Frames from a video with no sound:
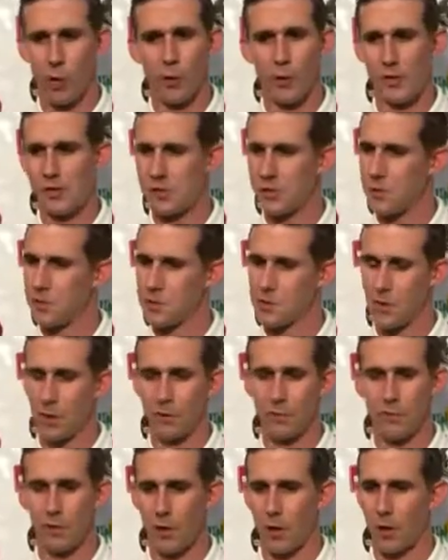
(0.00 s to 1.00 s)
issues
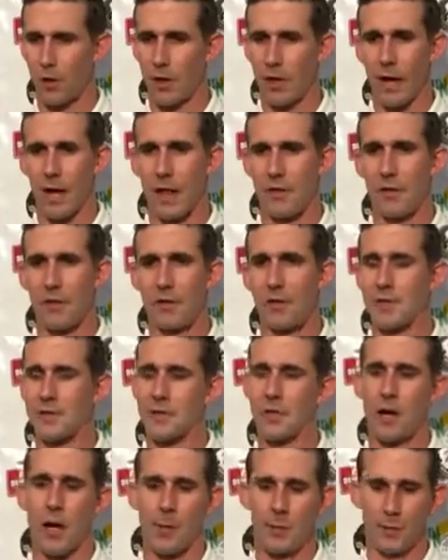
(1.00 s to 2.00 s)
so far, and I think
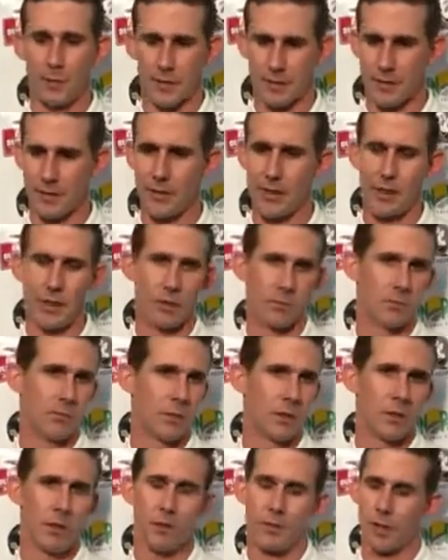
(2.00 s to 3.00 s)
that's a compliment to
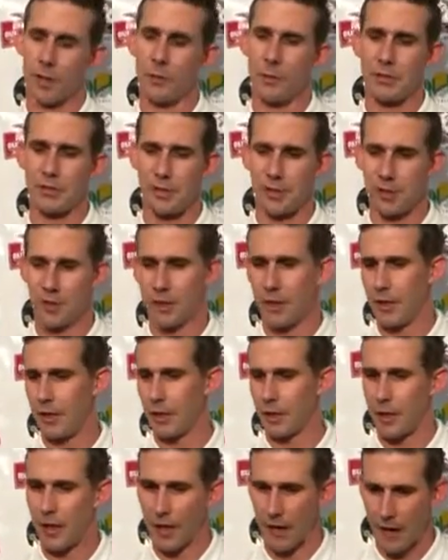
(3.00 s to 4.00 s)
them, their
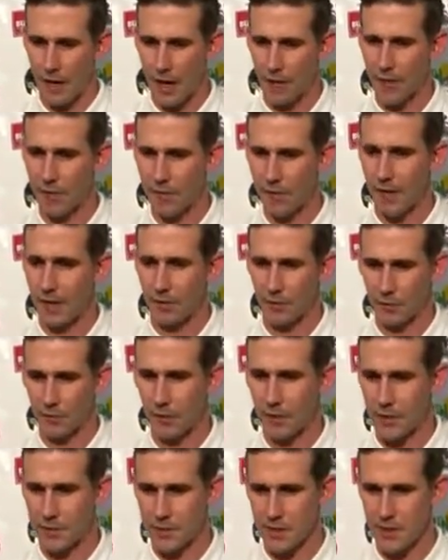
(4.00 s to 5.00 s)
maturity, and kind of how they handle
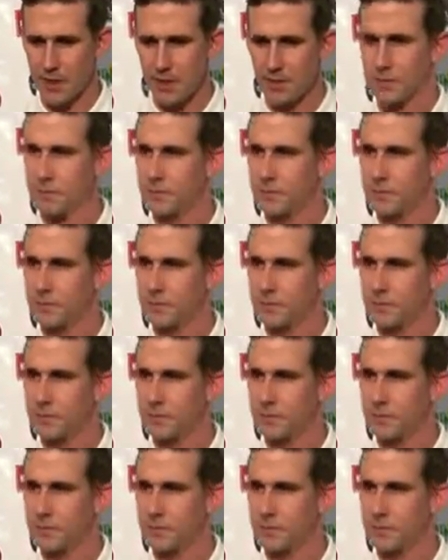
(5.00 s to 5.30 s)
the process.